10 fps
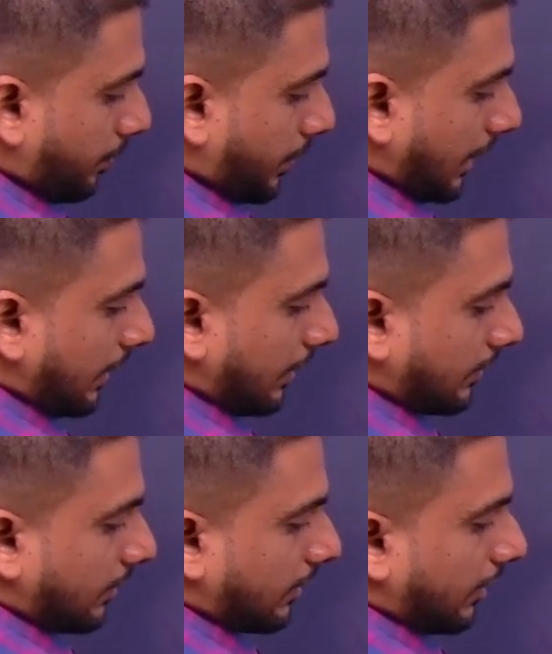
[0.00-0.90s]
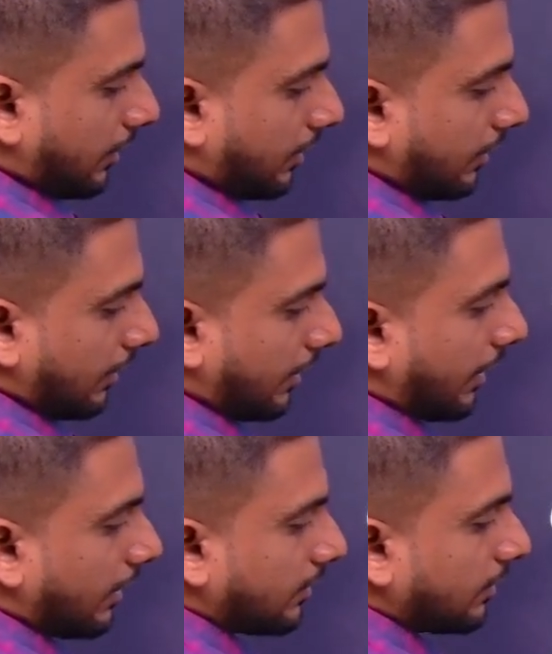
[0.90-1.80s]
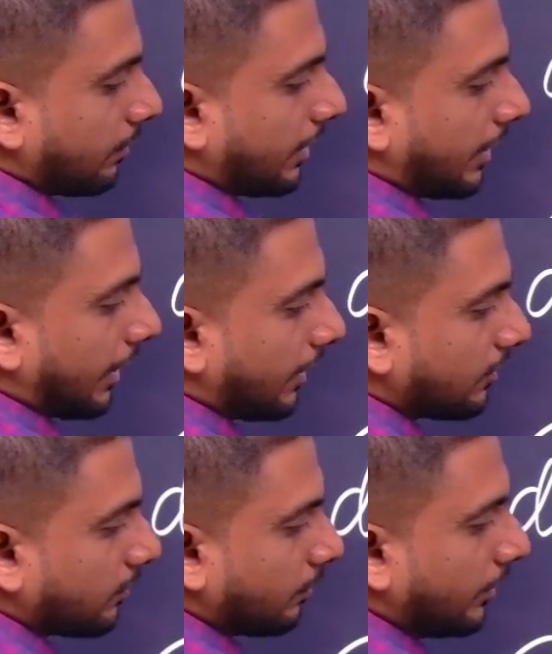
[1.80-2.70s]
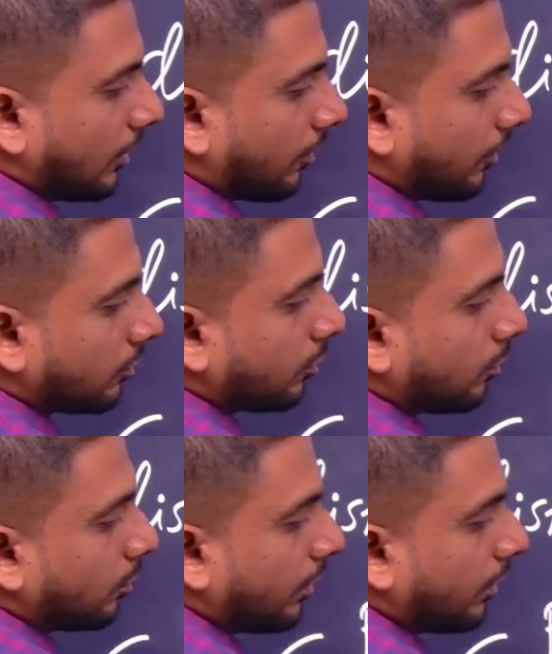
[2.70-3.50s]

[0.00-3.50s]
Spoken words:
P is a set in X where X belongs to